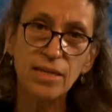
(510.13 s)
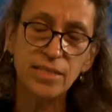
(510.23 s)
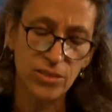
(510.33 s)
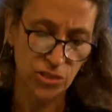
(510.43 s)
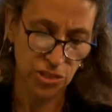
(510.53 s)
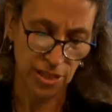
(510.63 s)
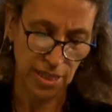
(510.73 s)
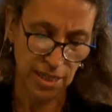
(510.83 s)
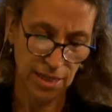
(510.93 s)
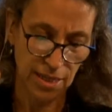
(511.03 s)

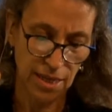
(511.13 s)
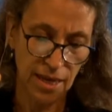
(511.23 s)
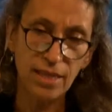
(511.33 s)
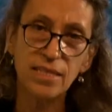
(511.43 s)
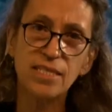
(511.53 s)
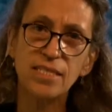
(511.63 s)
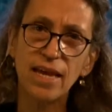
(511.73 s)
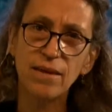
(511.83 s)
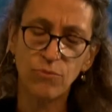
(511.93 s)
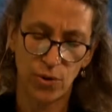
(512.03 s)
Additionally, in the
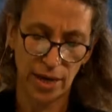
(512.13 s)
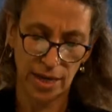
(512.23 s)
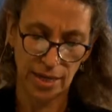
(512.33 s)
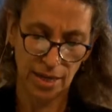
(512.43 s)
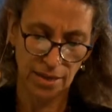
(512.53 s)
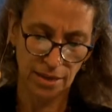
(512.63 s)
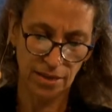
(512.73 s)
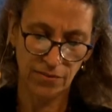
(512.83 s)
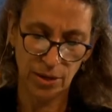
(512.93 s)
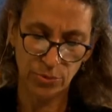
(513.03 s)
same way
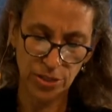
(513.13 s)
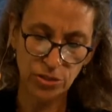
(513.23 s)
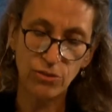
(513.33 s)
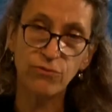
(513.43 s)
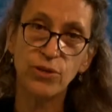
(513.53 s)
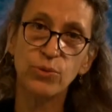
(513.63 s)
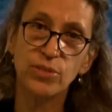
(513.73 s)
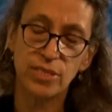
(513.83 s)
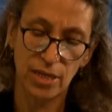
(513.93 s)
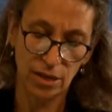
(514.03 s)
that the vibrational
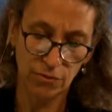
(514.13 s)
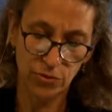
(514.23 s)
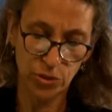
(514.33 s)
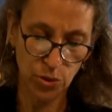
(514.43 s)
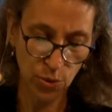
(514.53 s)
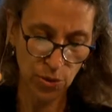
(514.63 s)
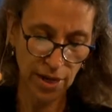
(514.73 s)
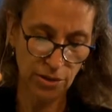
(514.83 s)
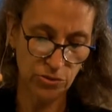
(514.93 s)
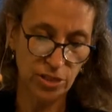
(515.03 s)
frequency of
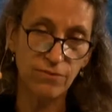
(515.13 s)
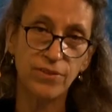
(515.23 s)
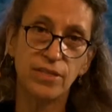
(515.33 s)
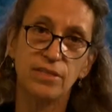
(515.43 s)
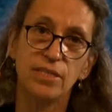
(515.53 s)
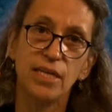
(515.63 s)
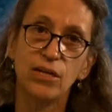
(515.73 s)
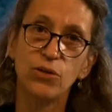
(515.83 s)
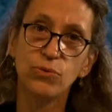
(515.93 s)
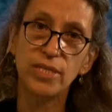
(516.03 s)
your energy field
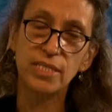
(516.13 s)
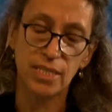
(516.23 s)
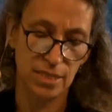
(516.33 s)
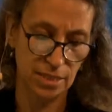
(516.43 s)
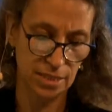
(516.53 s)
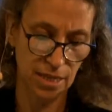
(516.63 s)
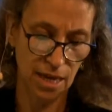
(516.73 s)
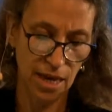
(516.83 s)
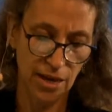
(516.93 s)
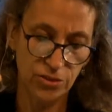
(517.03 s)
increases
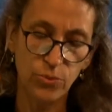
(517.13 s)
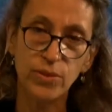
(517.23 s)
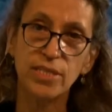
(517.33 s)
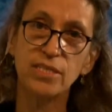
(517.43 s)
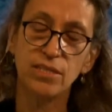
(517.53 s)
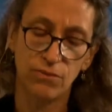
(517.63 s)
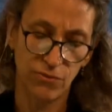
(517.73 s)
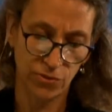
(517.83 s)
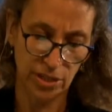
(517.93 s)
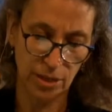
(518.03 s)
as you release and
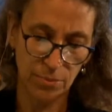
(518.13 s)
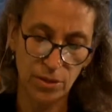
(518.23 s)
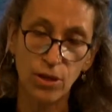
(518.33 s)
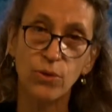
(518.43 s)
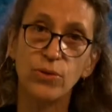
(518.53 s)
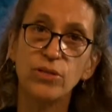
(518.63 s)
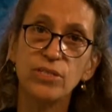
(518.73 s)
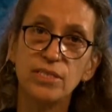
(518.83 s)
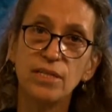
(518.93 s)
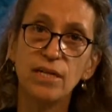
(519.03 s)
free up
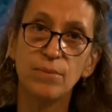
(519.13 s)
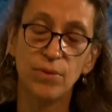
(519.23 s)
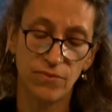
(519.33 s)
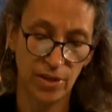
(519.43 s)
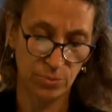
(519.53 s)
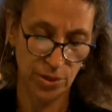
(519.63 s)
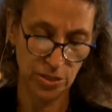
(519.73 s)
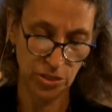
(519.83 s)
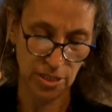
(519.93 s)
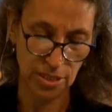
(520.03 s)
lower, stuck
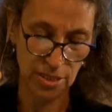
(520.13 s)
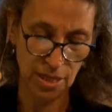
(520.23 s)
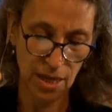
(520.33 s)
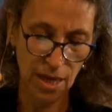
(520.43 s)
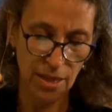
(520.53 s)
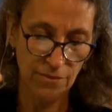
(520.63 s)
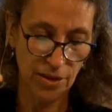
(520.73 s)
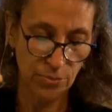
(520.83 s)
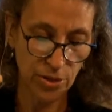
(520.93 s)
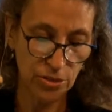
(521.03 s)
vibrations, the
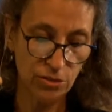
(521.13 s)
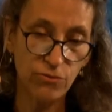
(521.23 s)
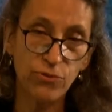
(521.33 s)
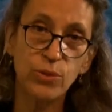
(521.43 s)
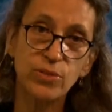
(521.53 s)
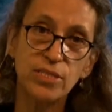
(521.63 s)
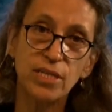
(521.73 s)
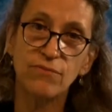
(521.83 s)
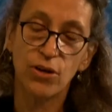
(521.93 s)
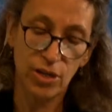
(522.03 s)
vibrational
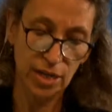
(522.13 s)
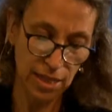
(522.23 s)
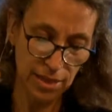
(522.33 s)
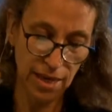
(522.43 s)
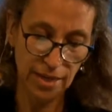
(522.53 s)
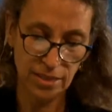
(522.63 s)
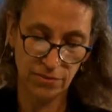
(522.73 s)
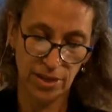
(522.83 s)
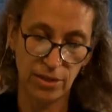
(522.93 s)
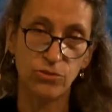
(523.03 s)
frequency of our
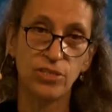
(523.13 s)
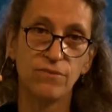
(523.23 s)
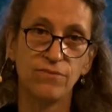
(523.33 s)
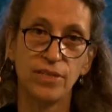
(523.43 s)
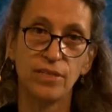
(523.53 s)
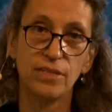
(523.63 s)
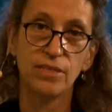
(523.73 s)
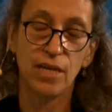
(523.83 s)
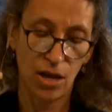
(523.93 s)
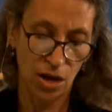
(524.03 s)
collective energy field
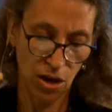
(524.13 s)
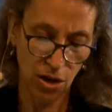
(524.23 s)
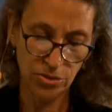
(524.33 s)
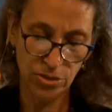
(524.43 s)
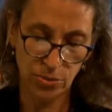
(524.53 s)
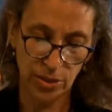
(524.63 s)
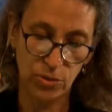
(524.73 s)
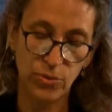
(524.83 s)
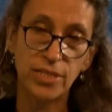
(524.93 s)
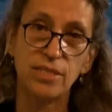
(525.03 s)
also
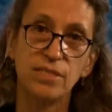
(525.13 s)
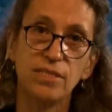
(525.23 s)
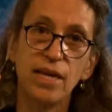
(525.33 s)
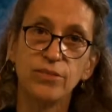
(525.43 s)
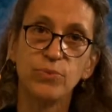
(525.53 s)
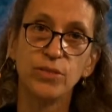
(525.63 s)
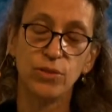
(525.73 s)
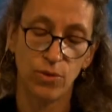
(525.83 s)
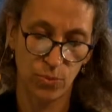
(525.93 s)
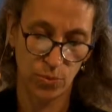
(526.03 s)
increases as we
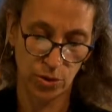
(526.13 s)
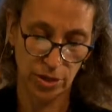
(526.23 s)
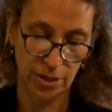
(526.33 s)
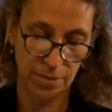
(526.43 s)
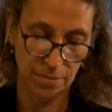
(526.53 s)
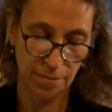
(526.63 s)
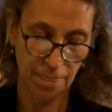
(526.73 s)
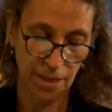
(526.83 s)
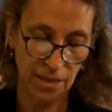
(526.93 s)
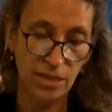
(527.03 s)
do our work.
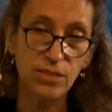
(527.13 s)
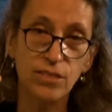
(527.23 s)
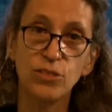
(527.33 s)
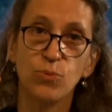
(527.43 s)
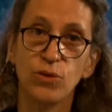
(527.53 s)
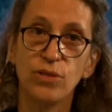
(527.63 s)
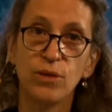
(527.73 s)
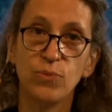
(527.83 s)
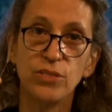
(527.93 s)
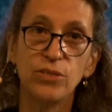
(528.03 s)
Thus, this work
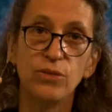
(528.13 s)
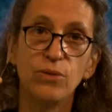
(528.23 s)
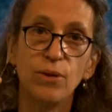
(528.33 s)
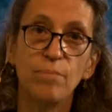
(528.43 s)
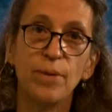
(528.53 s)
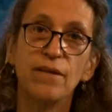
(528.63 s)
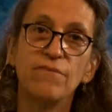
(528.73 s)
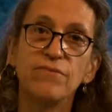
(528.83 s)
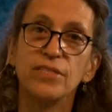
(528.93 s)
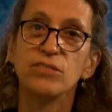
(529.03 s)
that we do
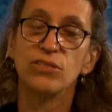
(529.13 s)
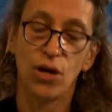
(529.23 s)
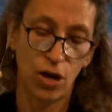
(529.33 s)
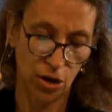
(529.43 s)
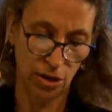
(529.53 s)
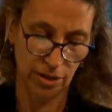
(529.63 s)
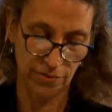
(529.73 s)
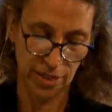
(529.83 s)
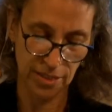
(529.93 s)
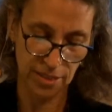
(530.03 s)
benefits all
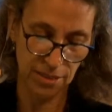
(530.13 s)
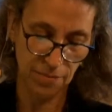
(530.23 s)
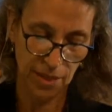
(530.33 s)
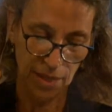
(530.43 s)
of us.